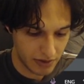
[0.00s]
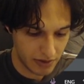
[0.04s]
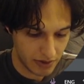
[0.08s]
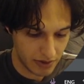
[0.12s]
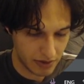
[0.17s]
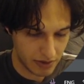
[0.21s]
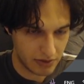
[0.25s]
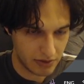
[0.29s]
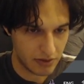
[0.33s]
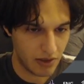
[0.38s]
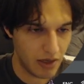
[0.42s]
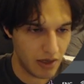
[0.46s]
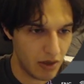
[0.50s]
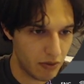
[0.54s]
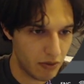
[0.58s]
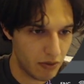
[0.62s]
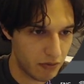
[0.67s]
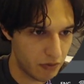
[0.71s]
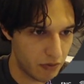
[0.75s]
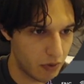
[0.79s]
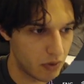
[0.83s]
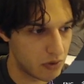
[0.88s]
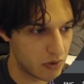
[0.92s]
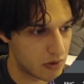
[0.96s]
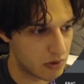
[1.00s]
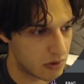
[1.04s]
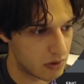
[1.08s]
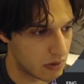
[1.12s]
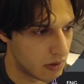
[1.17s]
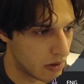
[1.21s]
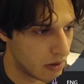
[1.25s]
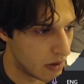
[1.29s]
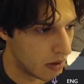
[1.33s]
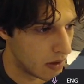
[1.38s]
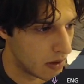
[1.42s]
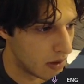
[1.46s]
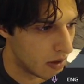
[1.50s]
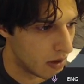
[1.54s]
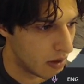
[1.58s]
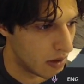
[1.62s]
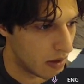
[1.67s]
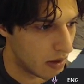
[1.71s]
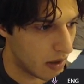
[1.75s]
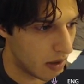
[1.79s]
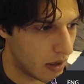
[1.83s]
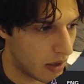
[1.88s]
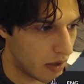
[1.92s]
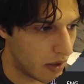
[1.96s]
tree of nodes.
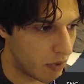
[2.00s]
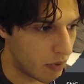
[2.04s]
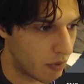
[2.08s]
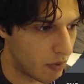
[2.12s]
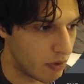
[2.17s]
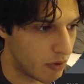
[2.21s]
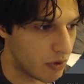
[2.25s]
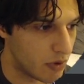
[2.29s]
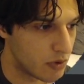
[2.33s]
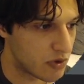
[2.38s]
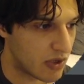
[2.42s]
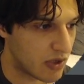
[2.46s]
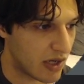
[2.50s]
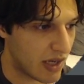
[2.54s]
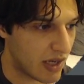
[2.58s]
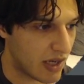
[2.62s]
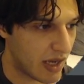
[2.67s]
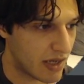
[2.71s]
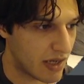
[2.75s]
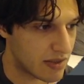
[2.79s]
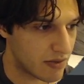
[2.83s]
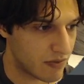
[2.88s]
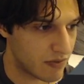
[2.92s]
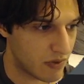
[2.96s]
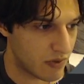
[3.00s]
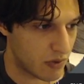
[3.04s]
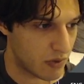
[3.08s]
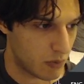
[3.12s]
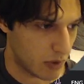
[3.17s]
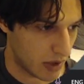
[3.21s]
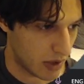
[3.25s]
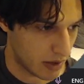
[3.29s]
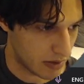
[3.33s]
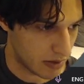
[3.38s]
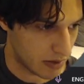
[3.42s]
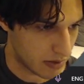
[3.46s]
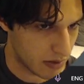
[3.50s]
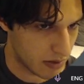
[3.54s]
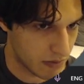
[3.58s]
We will use recursive queries.